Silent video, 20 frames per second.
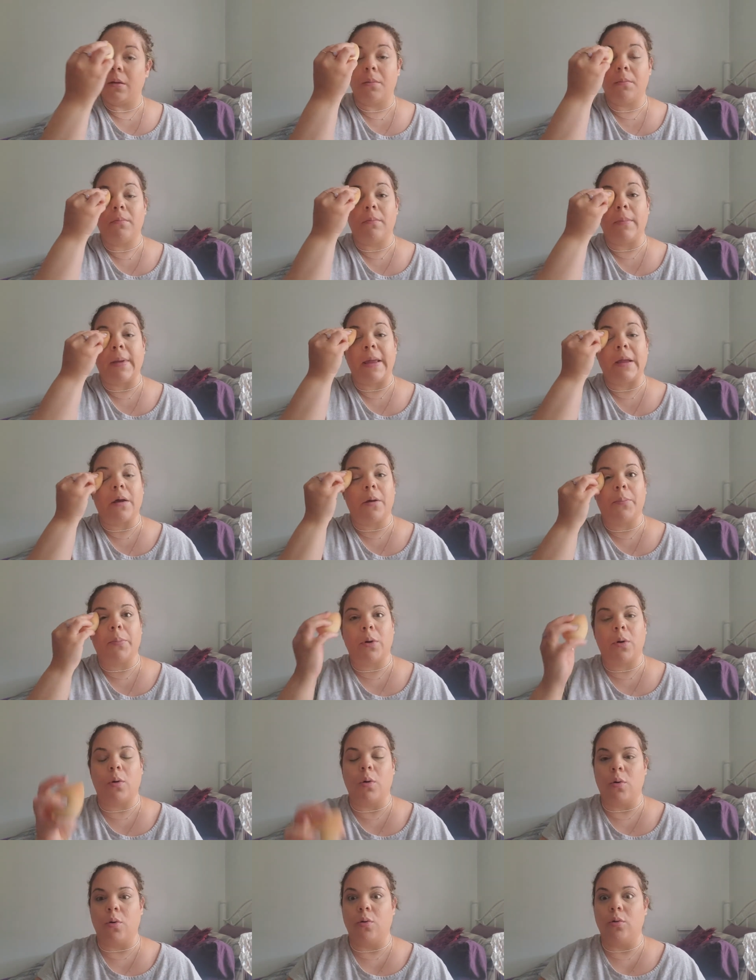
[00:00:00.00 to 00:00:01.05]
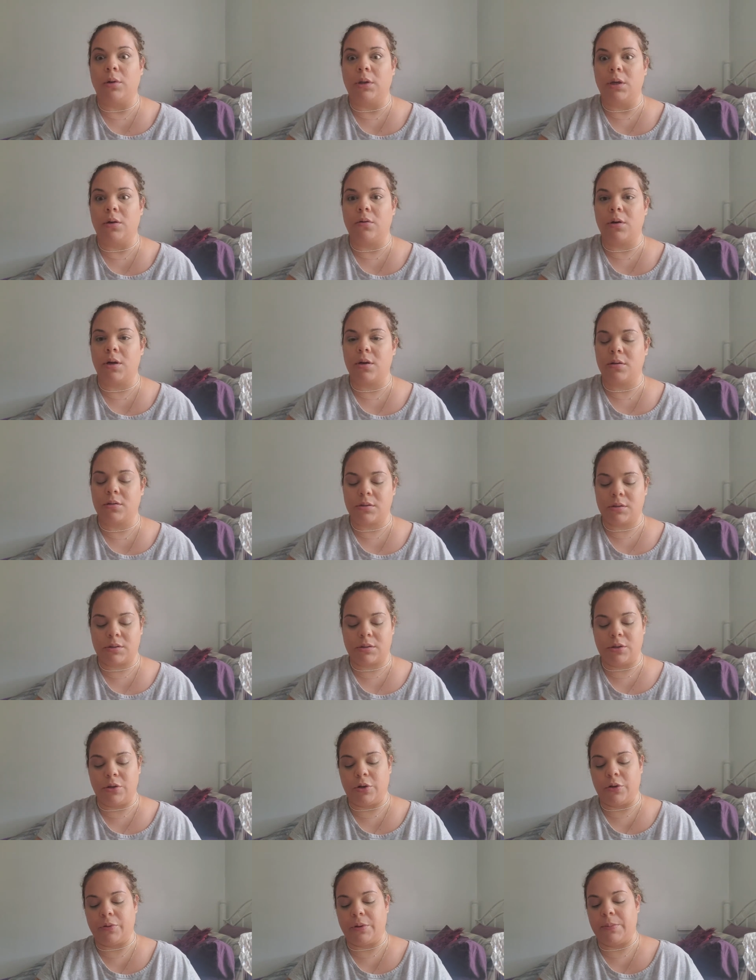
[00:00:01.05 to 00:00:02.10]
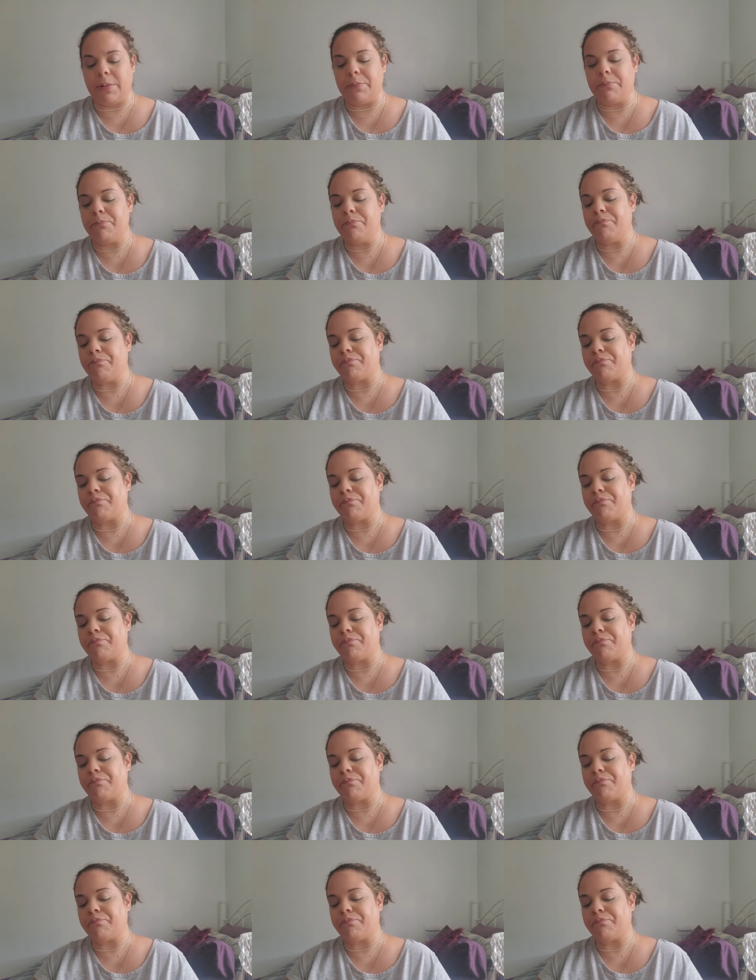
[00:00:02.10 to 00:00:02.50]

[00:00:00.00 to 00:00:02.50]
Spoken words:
makeup holy grails, you know what I mean?